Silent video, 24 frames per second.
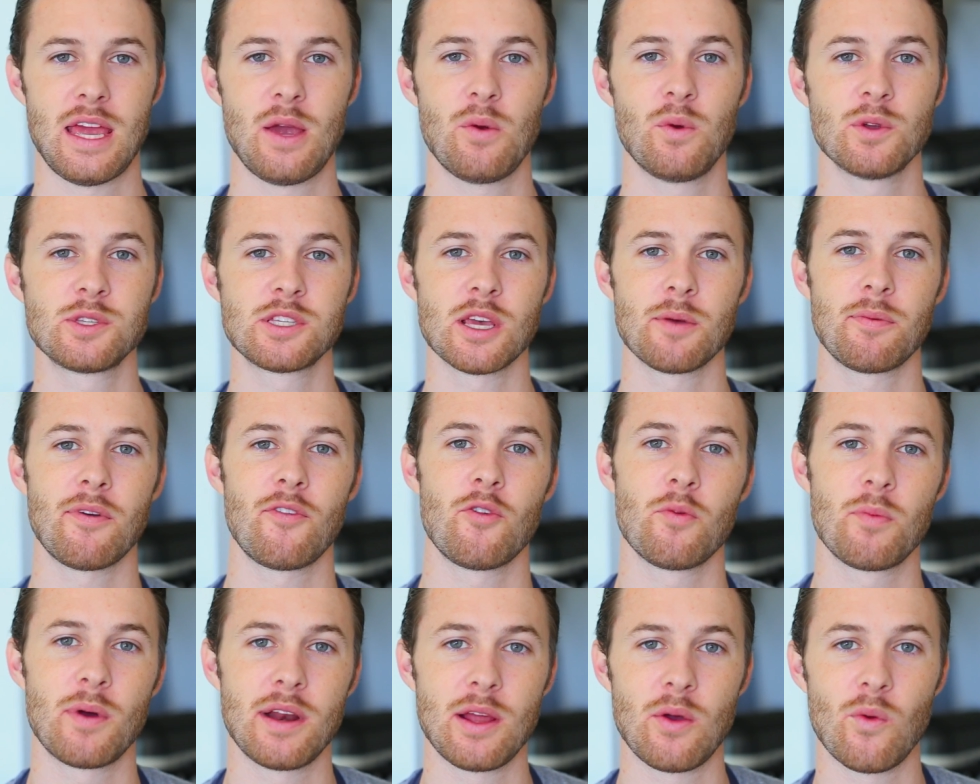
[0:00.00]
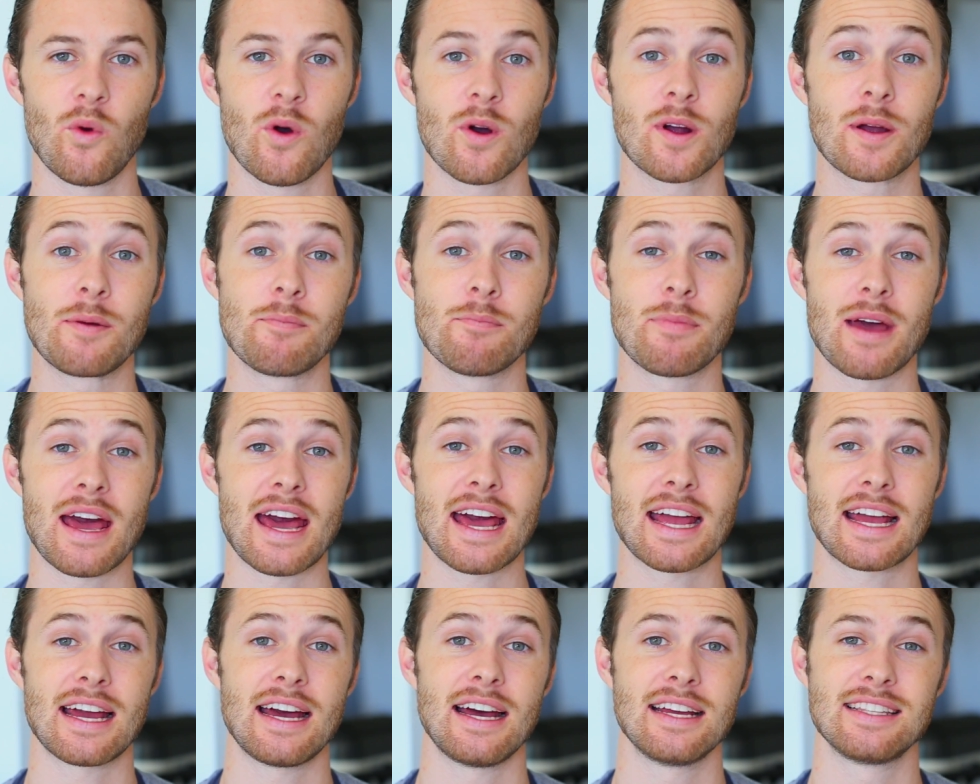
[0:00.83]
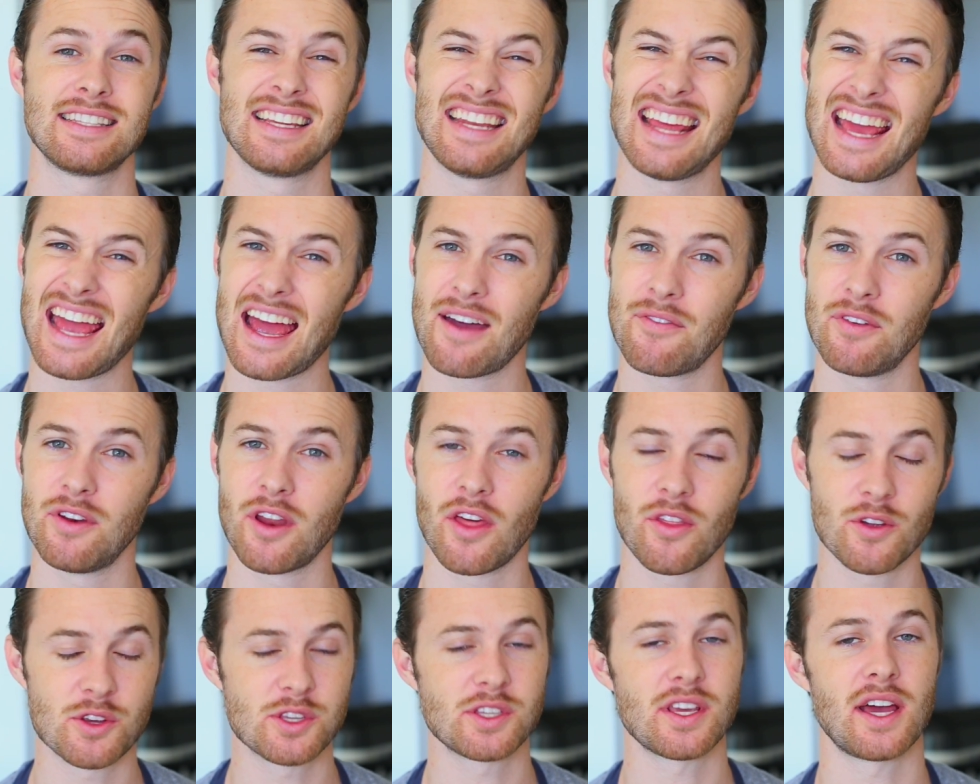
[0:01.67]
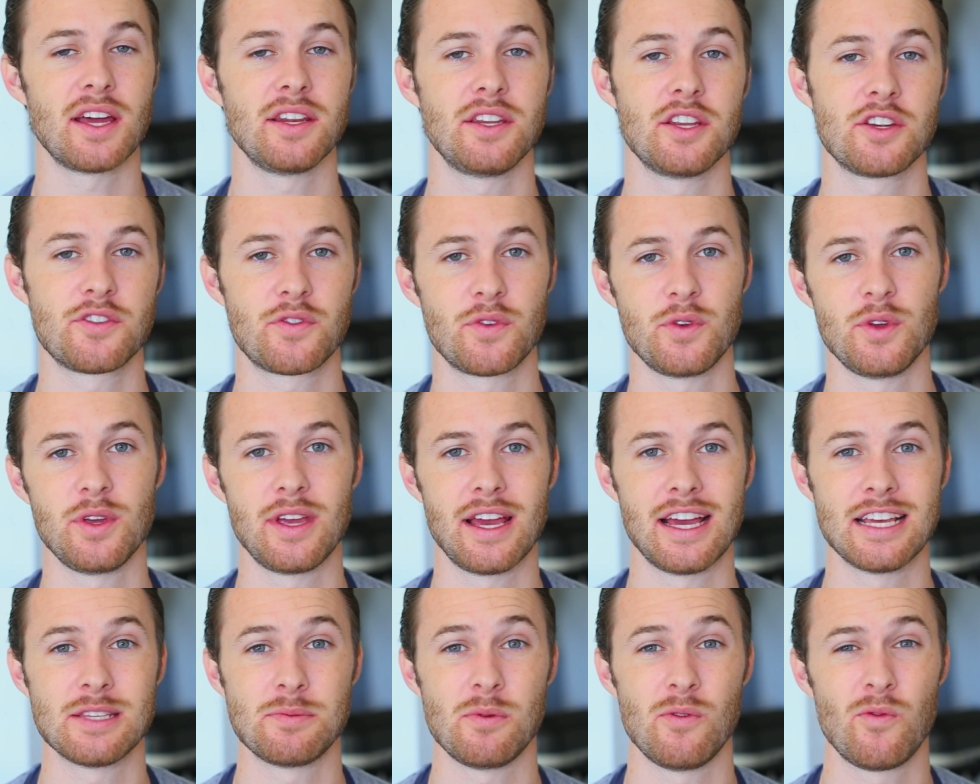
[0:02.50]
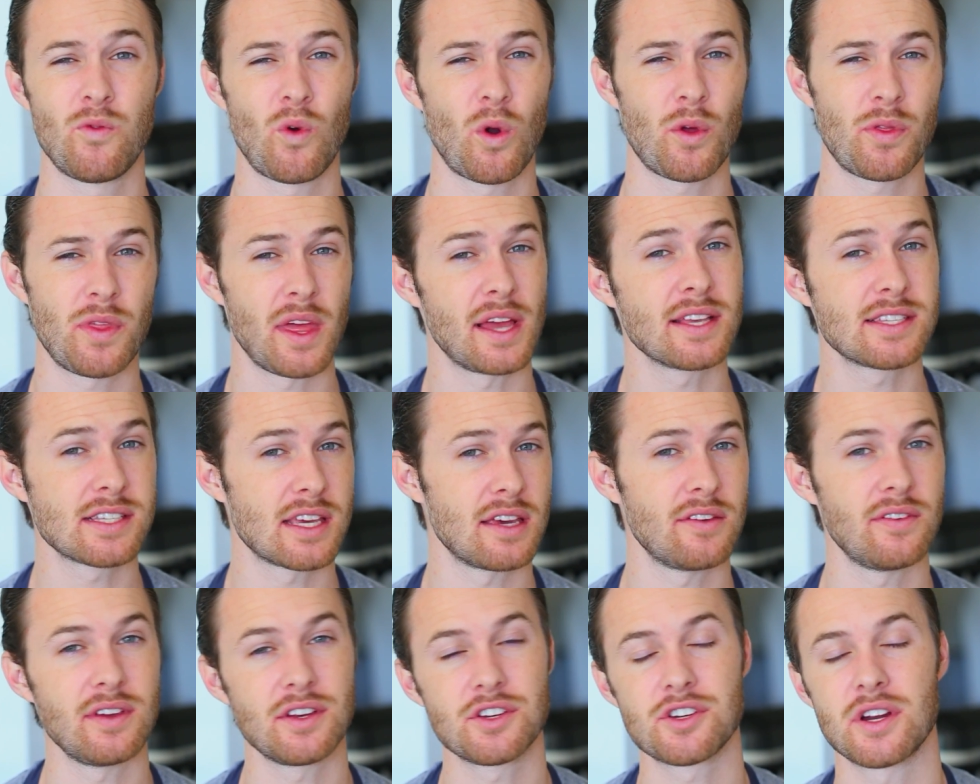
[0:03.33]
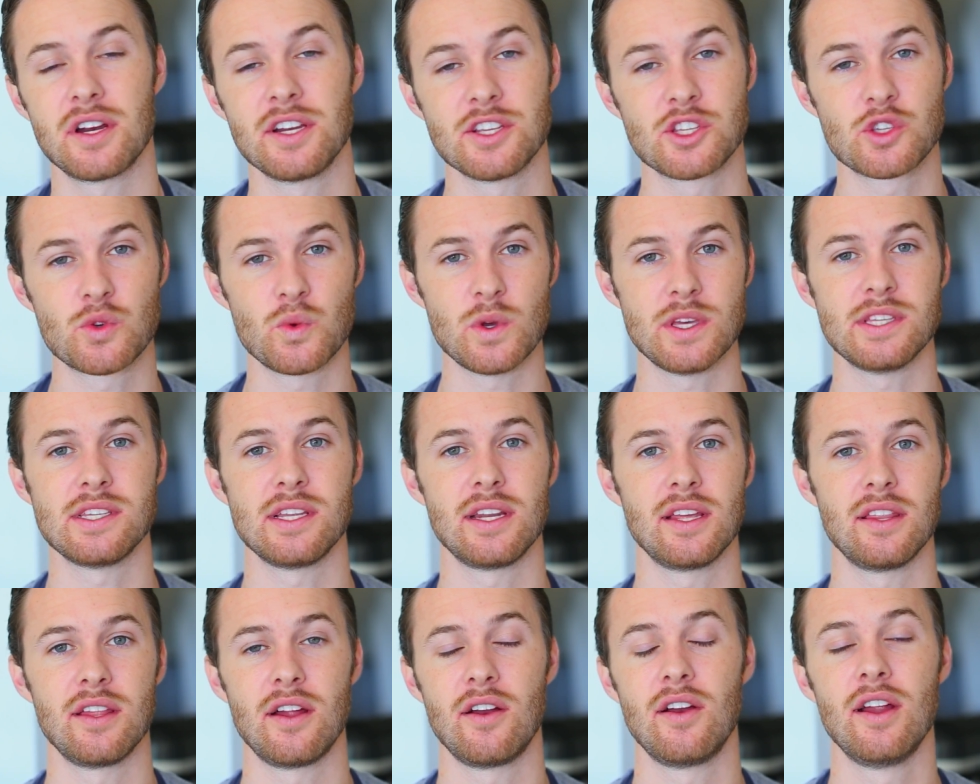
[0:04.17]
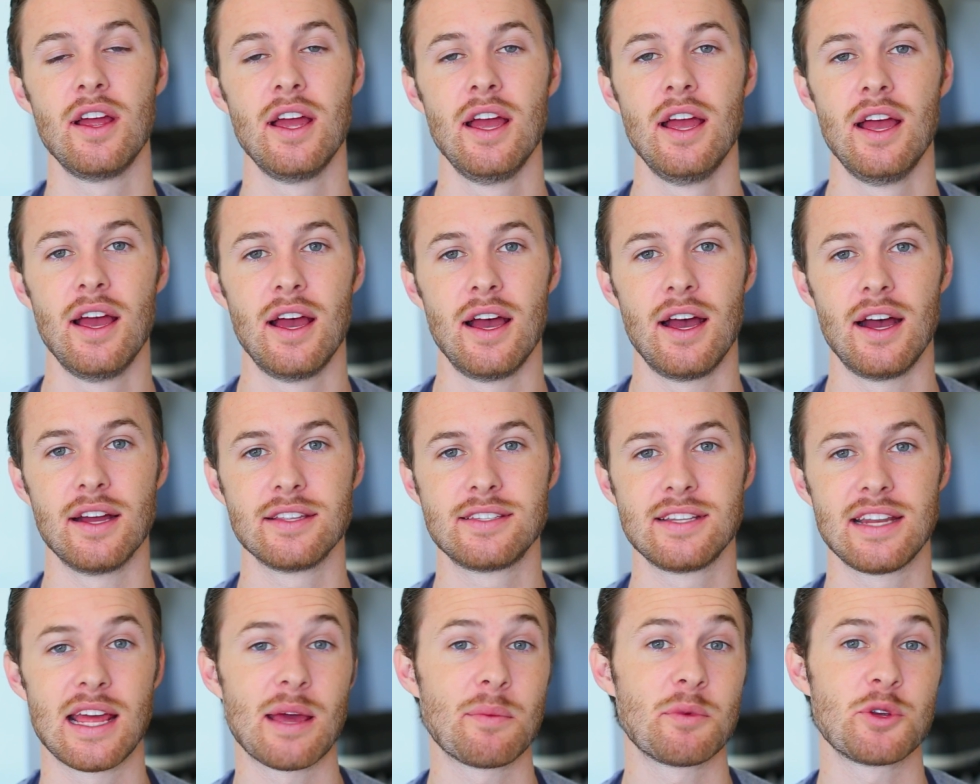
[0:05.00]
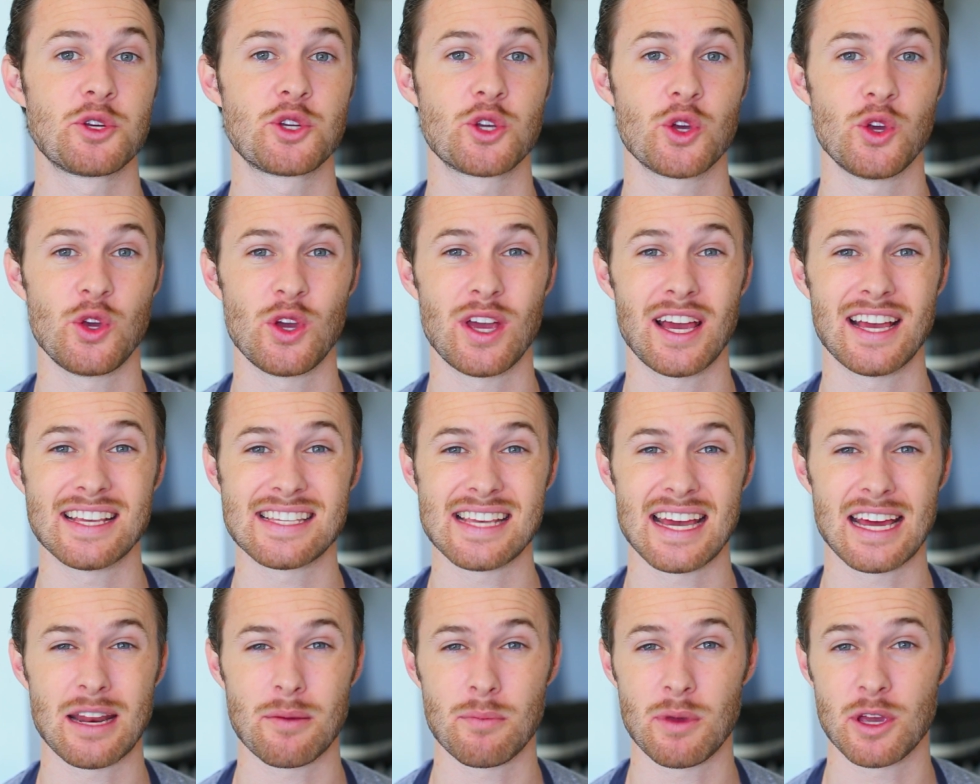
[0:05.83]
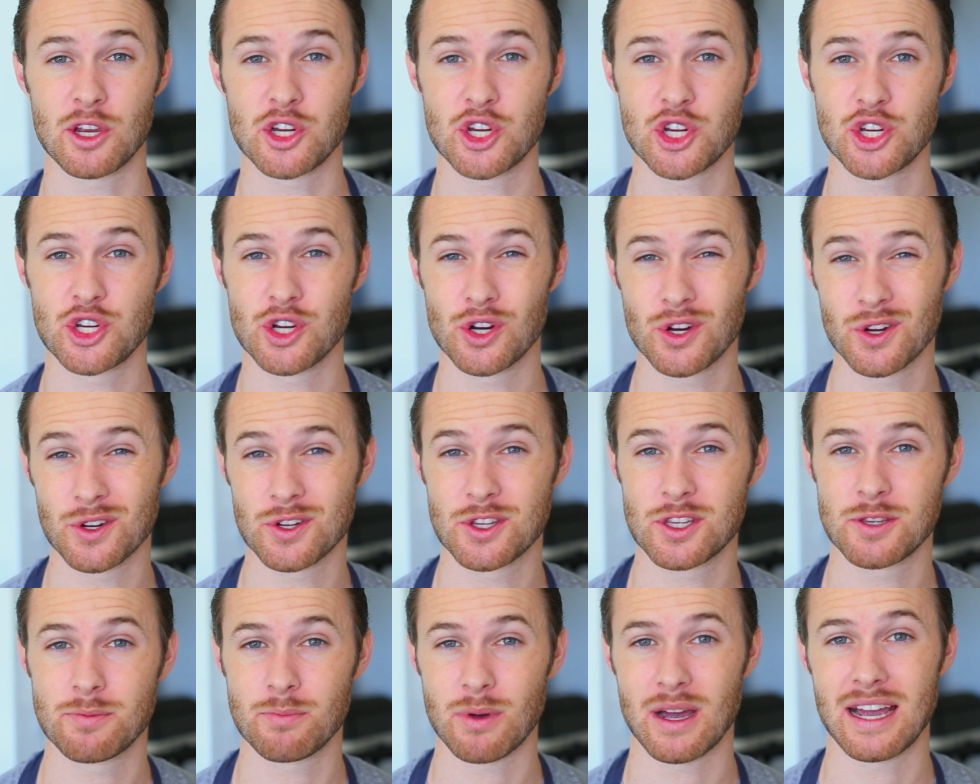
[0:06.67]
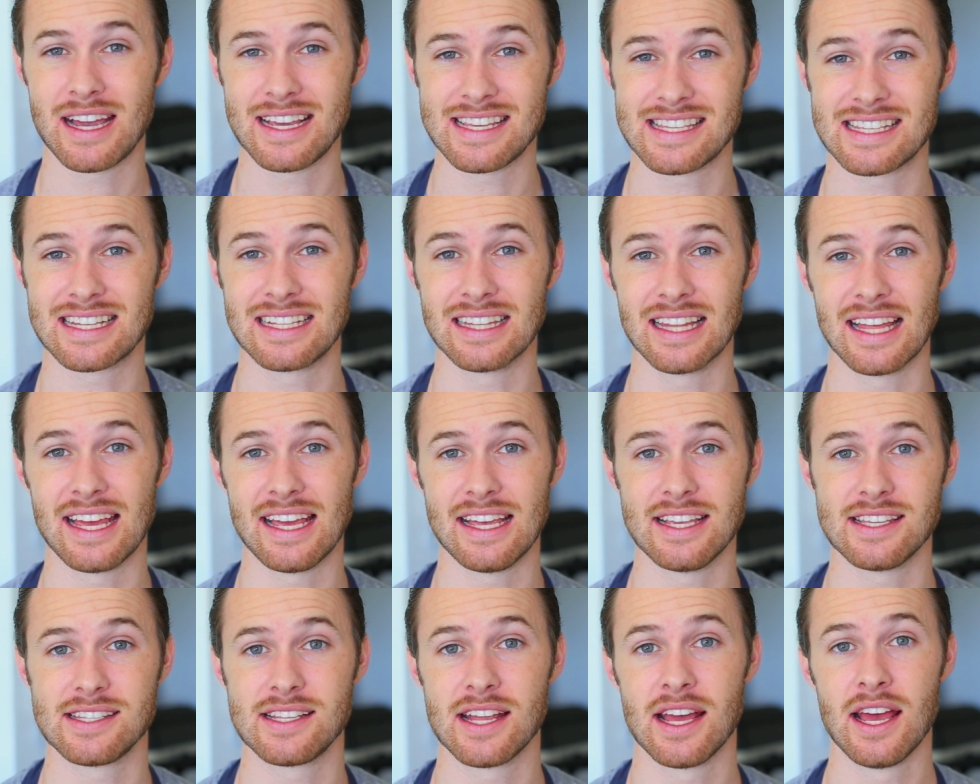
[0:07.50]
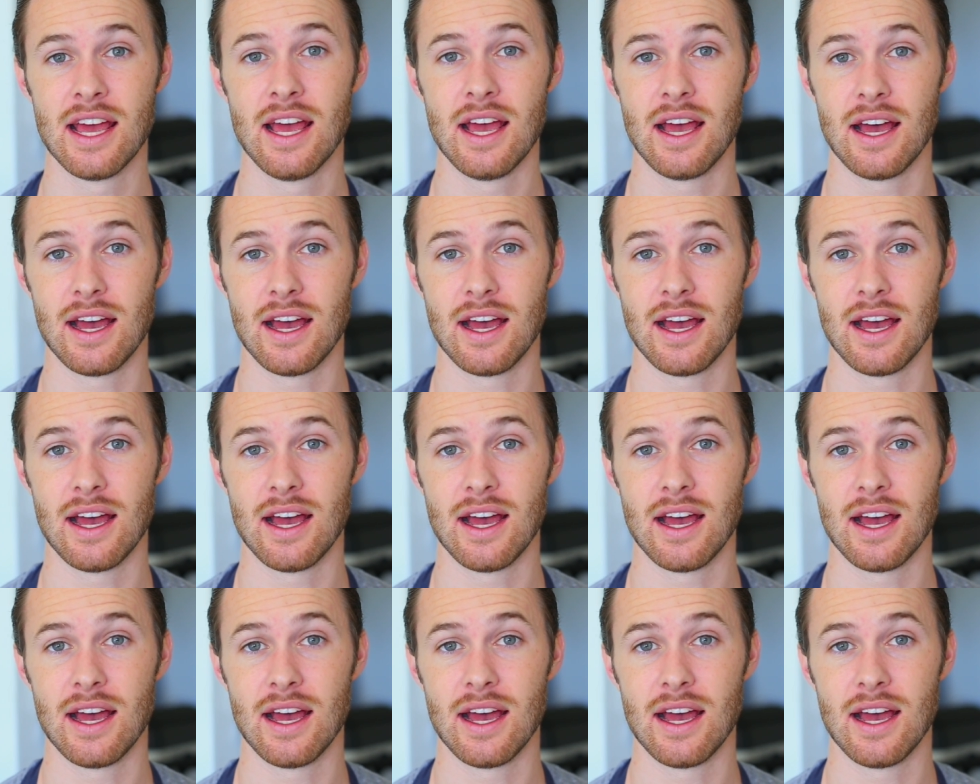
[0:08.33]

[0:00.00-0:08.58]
Hey, what's up everybody? Welcome back. Today I have another side dish for you guys before Thanksgiving, trying to squeeze it in there. Today I'm going to show you guys how to make sugar spice glazed